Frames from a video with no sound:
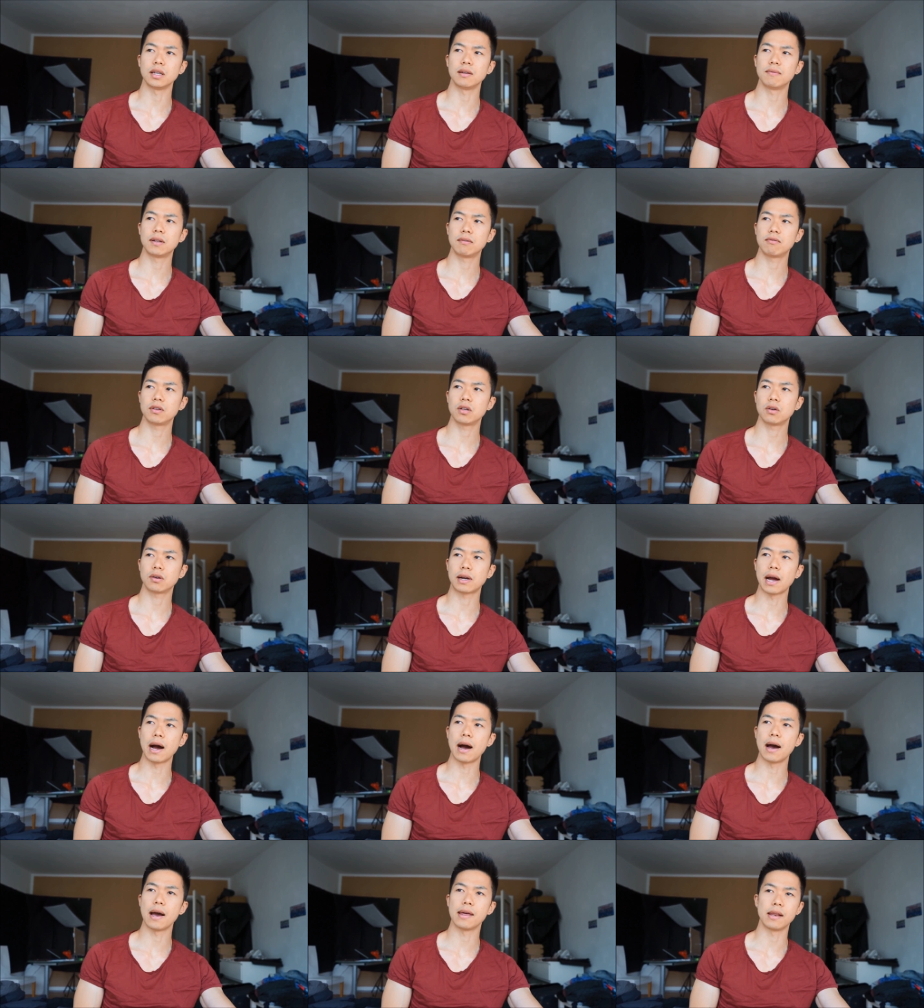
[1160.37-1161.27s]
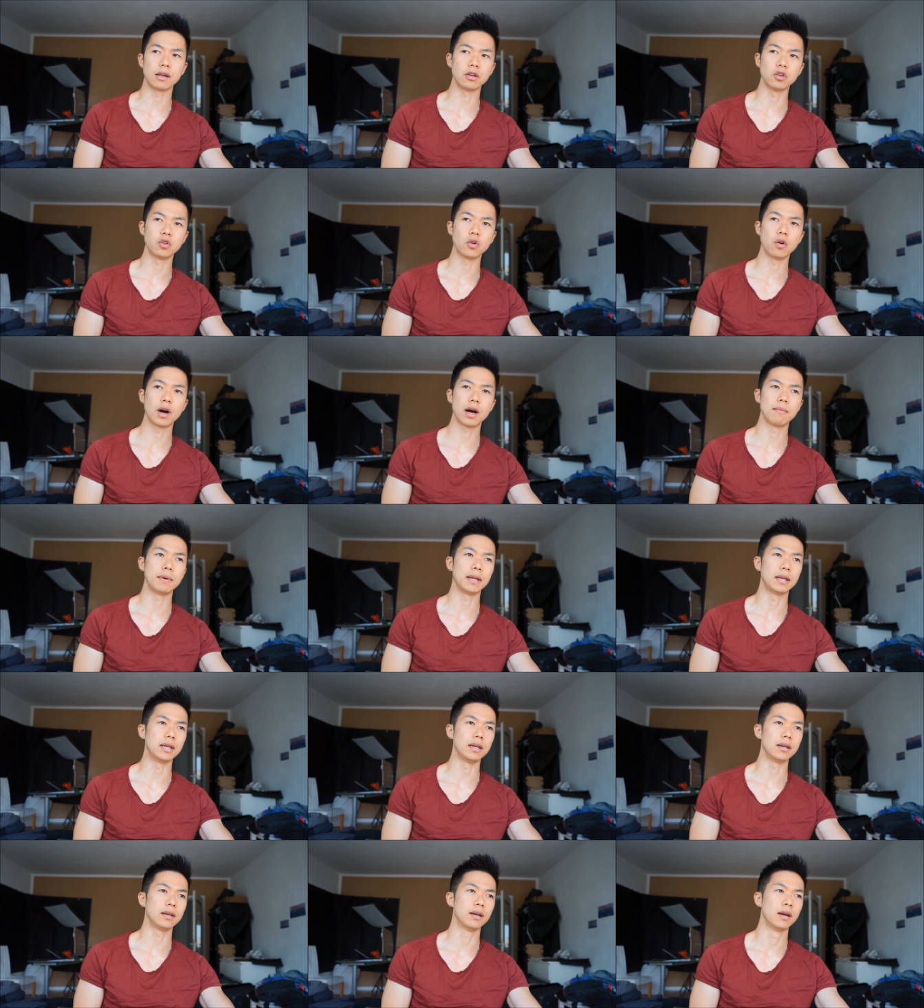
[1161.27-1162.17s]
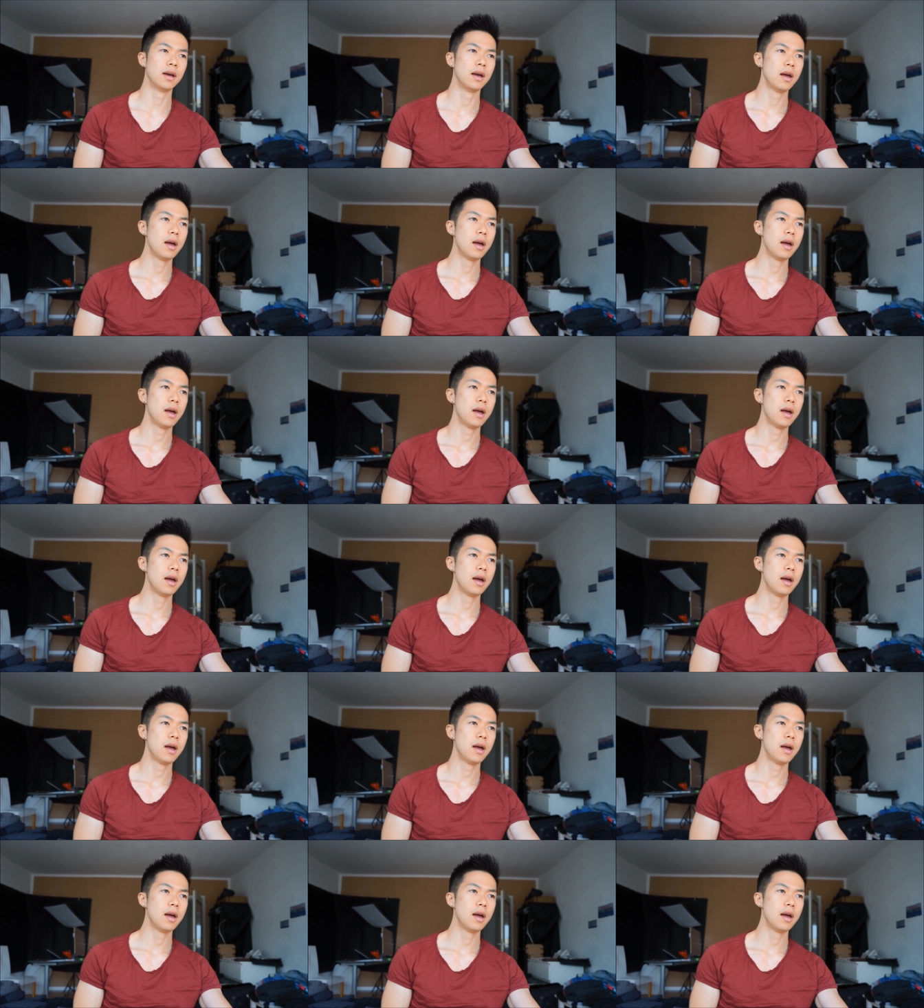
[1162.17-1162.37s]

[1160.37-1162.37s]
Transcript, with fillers: even if you're a guy and you don't have any